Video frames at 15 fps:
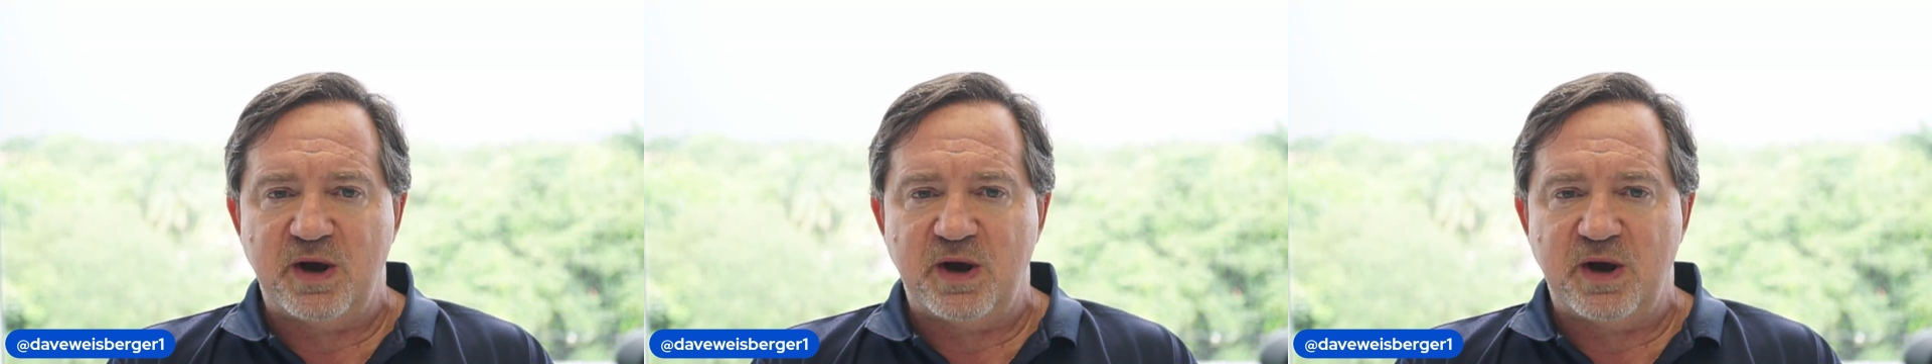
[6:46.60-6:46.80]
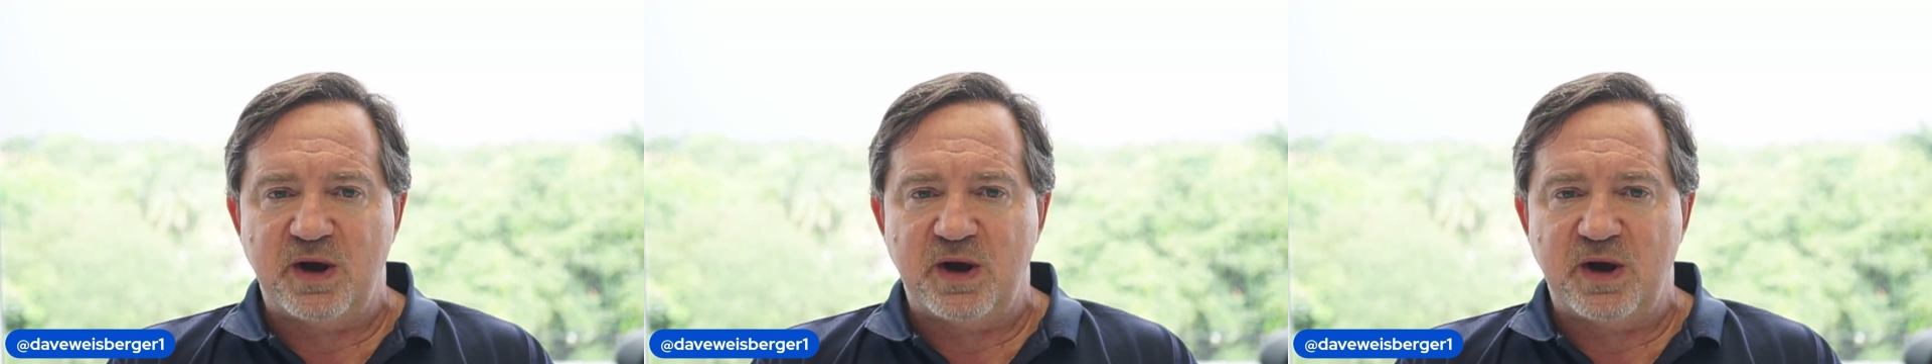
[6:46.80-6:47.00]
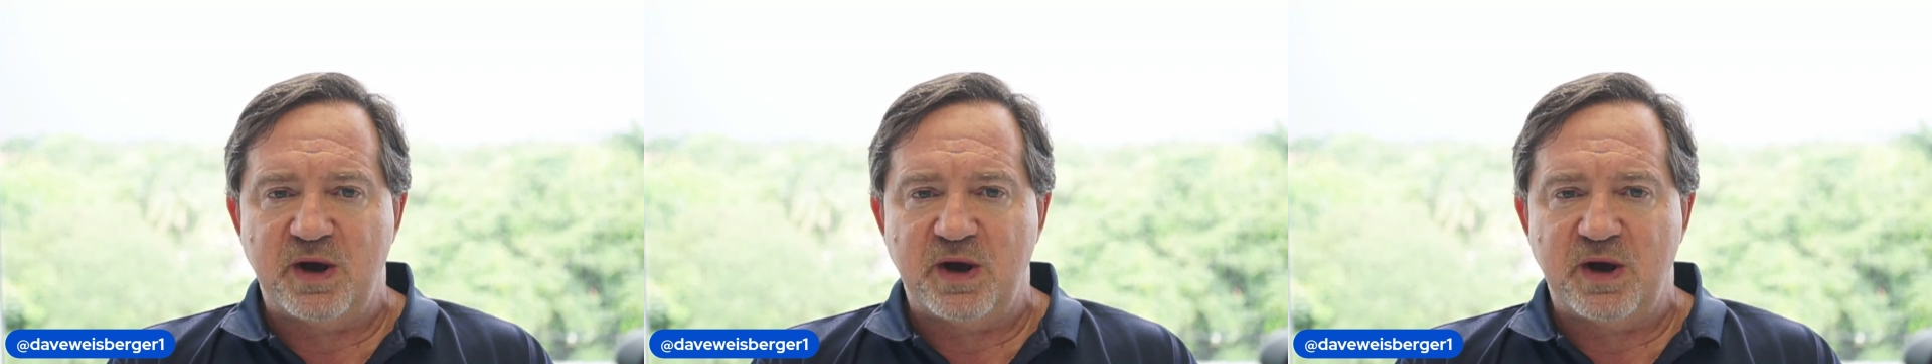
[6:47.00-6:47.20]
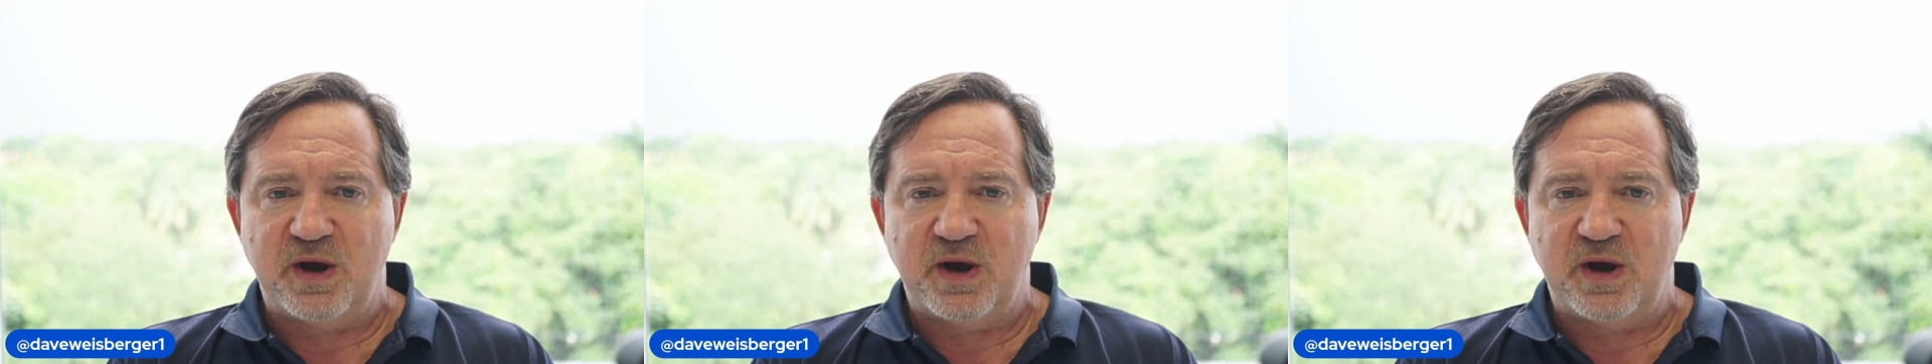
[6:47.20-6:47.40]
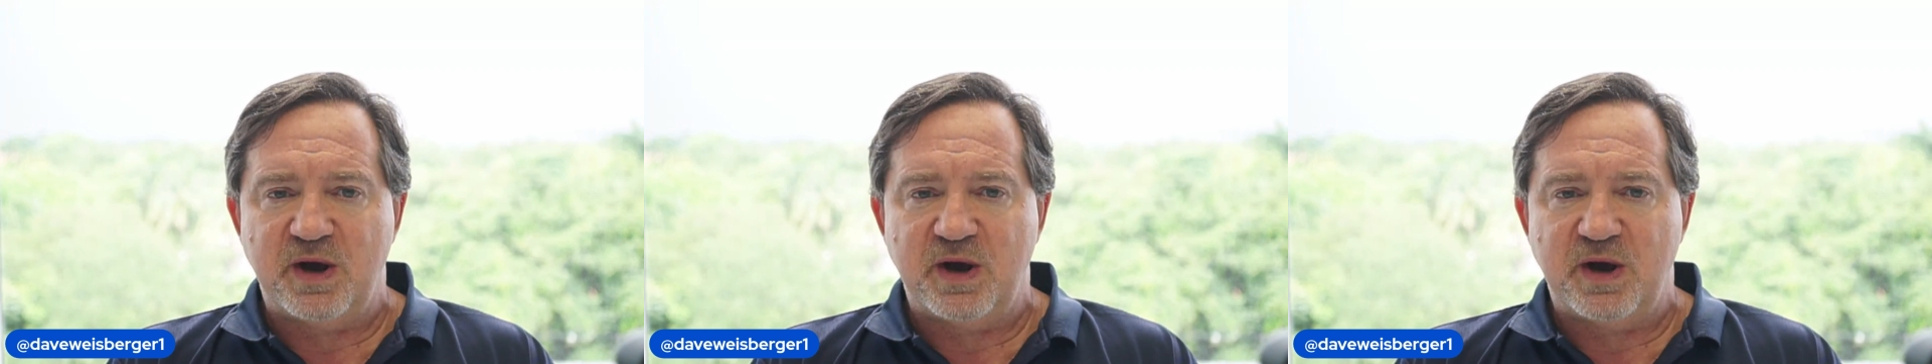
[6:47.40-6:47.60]
asset
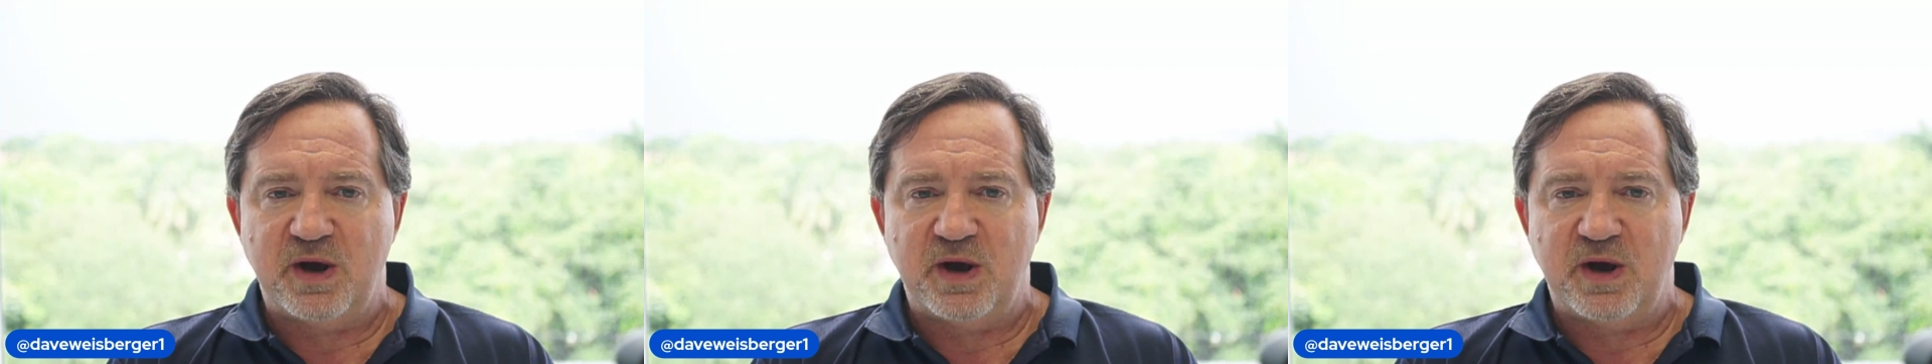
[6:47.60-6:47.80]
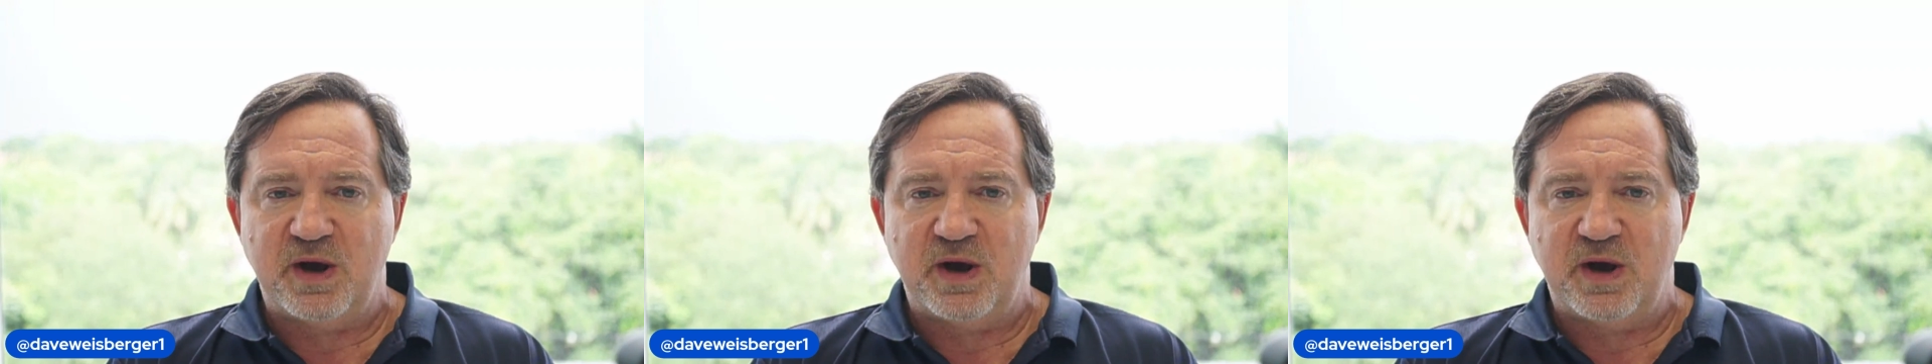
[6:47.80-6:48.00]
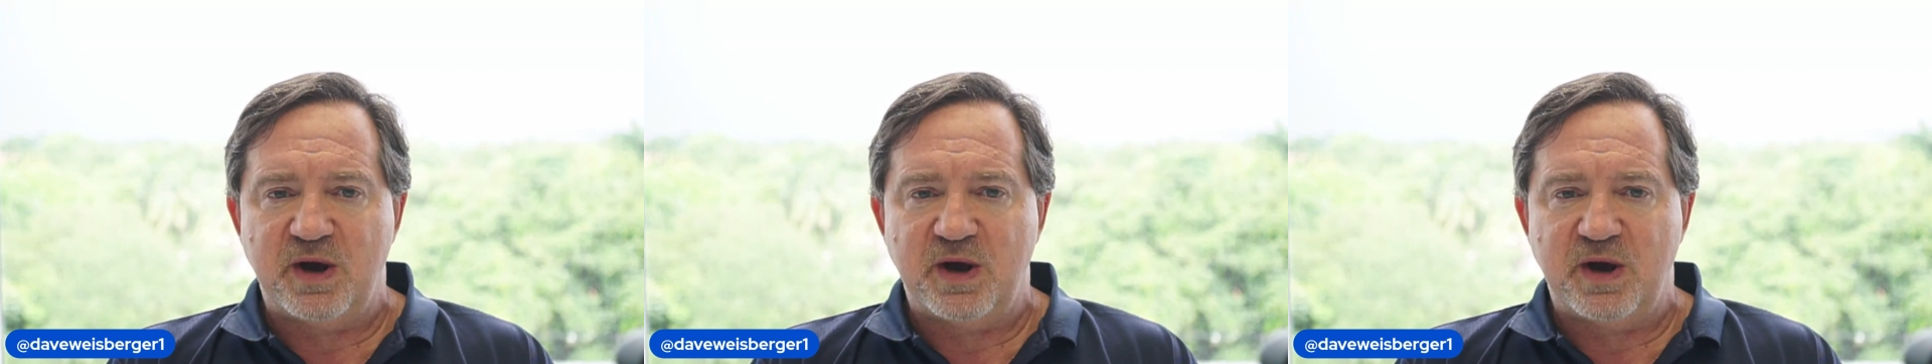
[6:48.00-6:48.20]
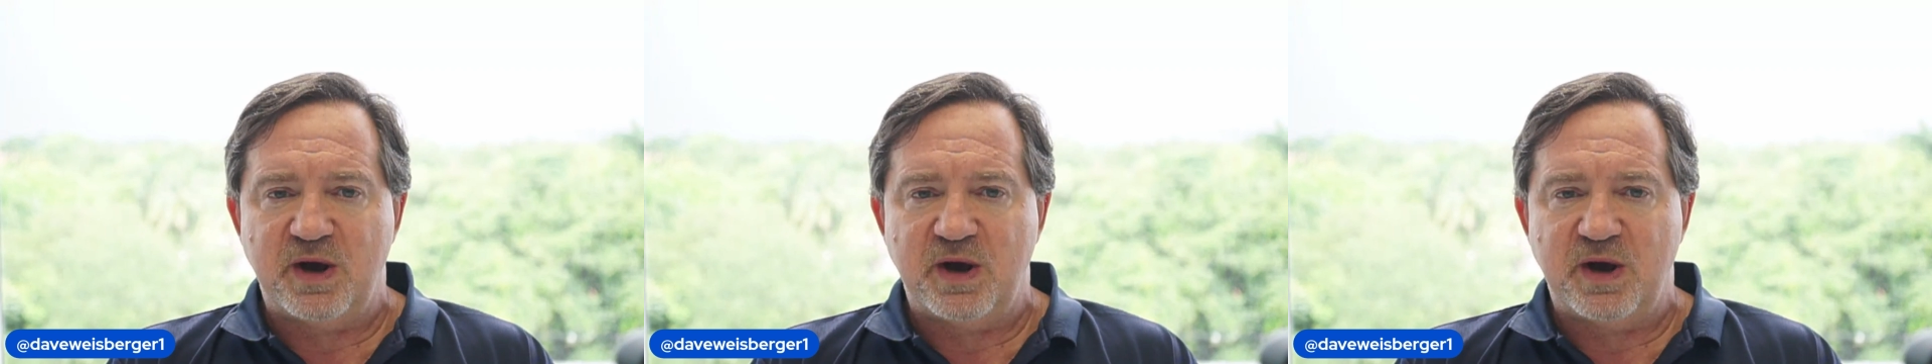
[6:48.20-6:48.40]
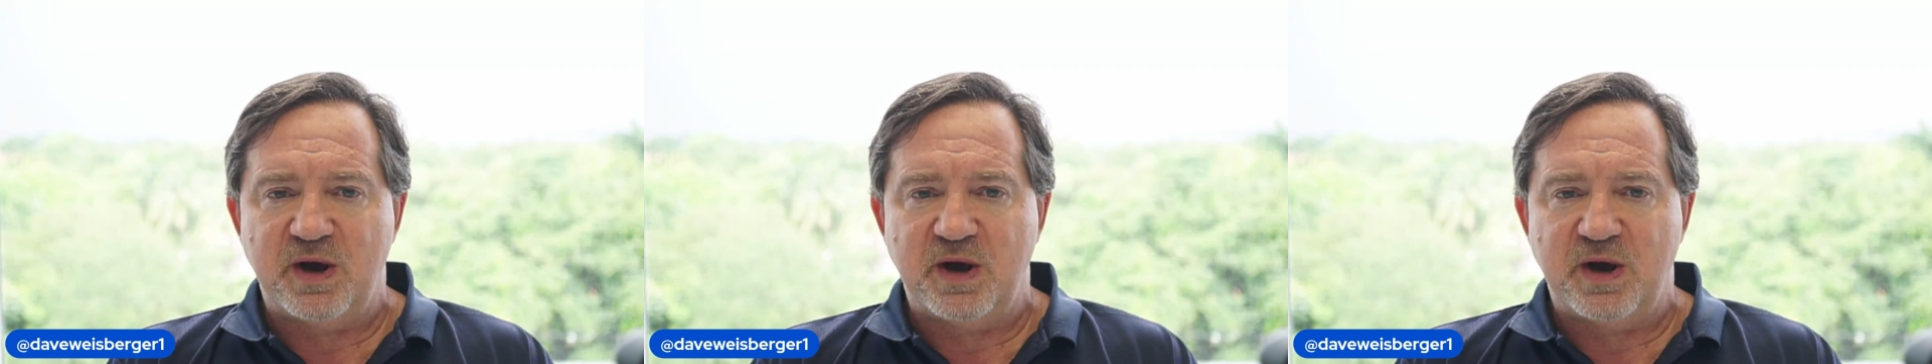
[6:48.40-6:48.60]
managers will no longer have
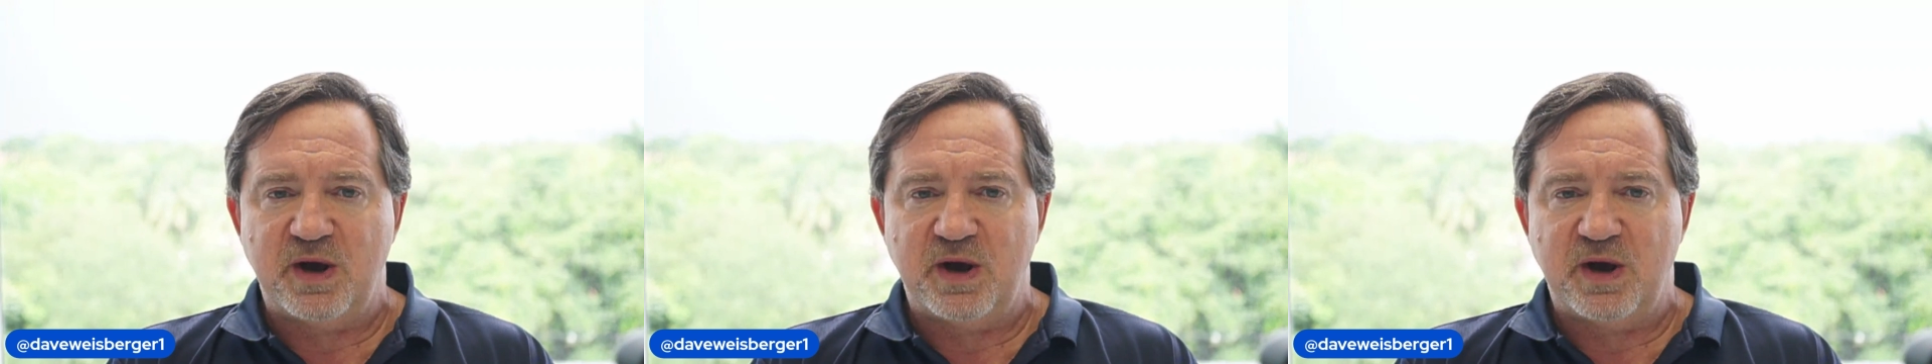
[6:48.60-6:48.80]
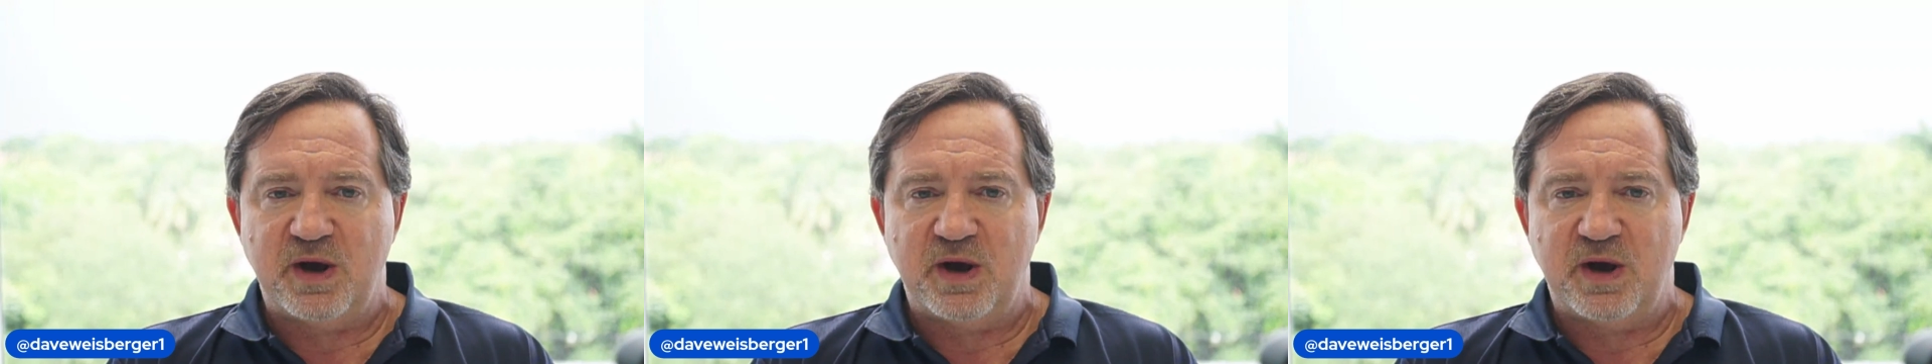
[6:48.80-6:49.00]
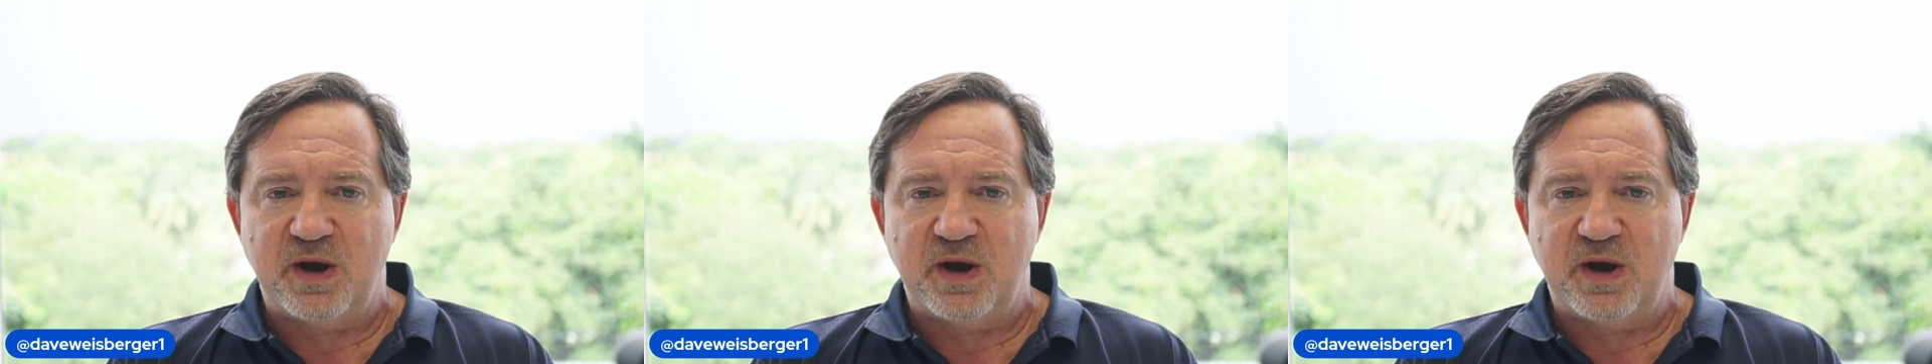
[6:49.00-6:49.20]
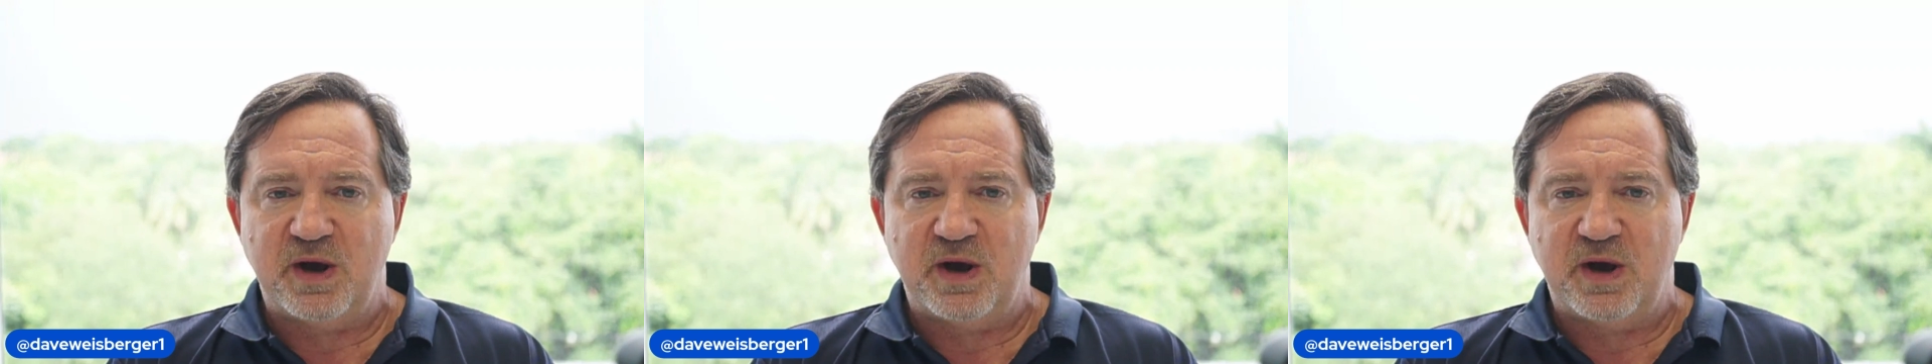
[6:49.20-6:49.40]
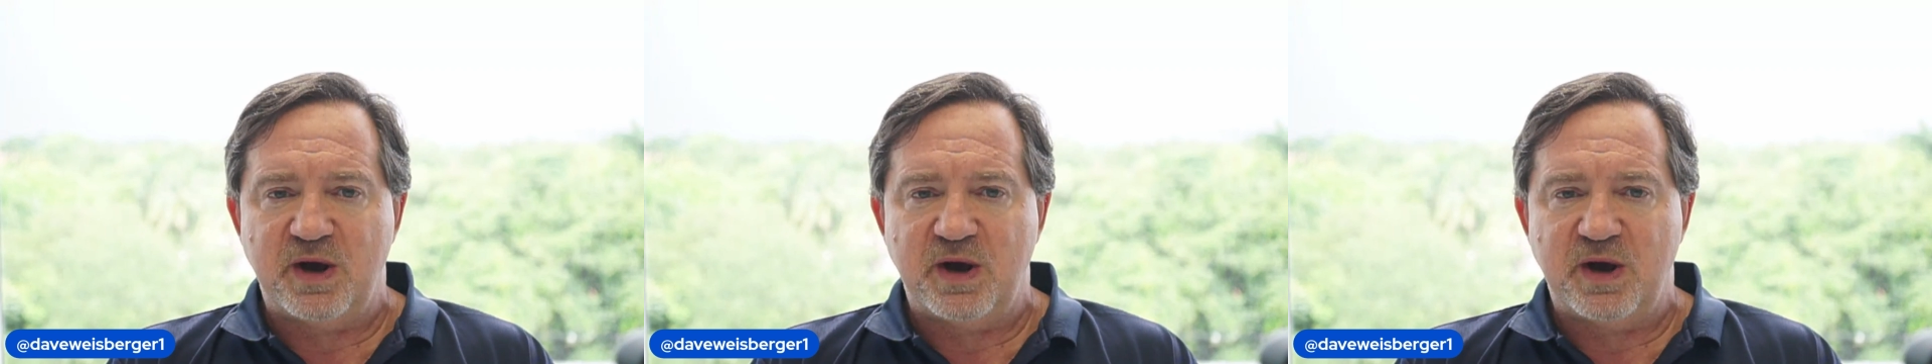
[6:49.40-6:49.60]
a competitive advantage.